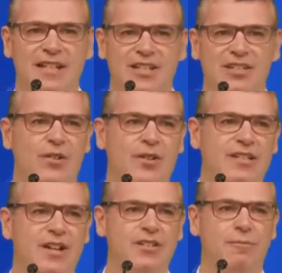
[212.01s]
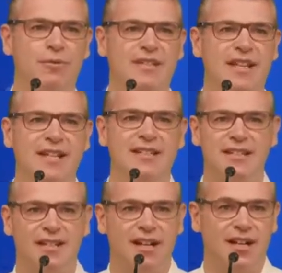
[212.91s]
So he's going to
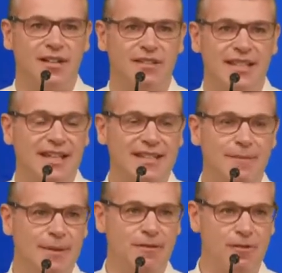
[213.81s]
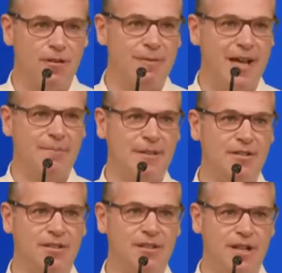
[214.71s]
present the SAP roadmap. He's
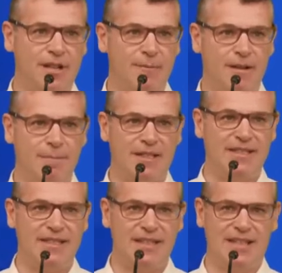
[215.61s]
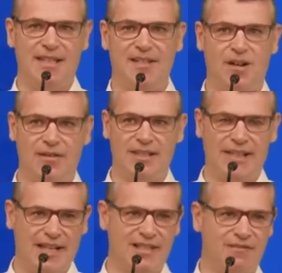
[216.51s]
going to talk about PC and all the
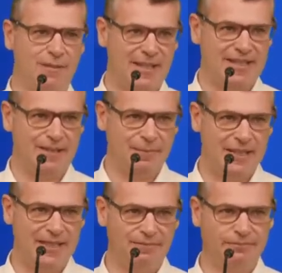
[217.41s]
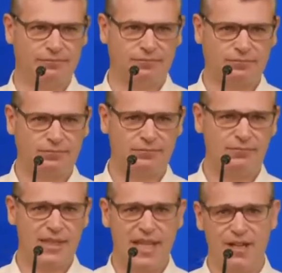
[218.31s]
latest from SAP.
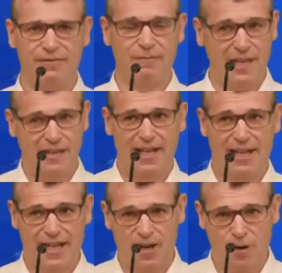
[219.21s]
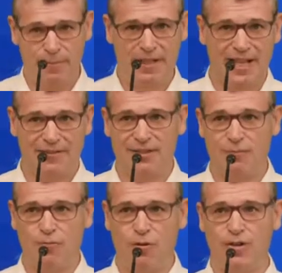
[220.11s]
And I hope you'll have
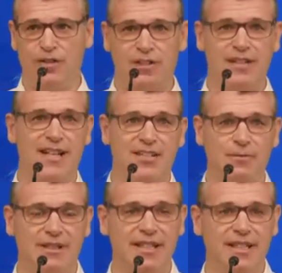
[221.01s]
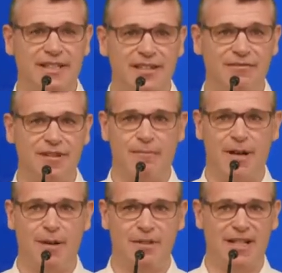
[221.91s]
some words on the next release of
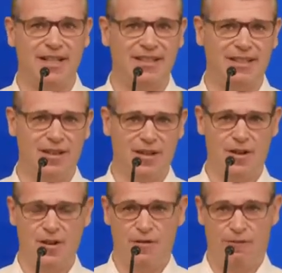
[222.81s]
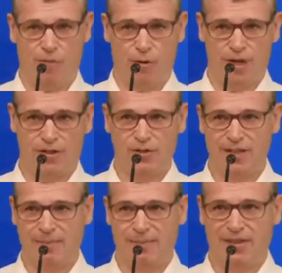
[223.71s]
BobJ, the 4.2
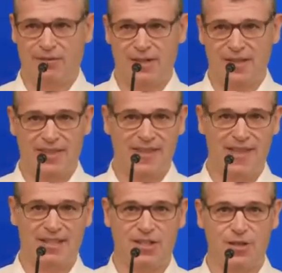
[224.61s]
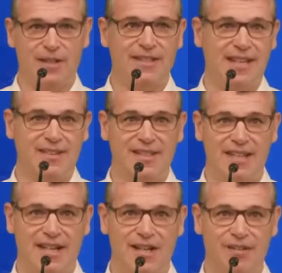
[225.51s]
SP3, I think that's due at the end of the
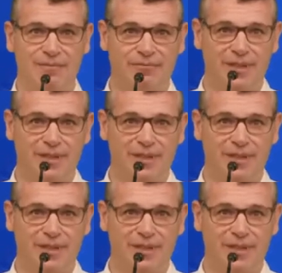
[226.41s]
year.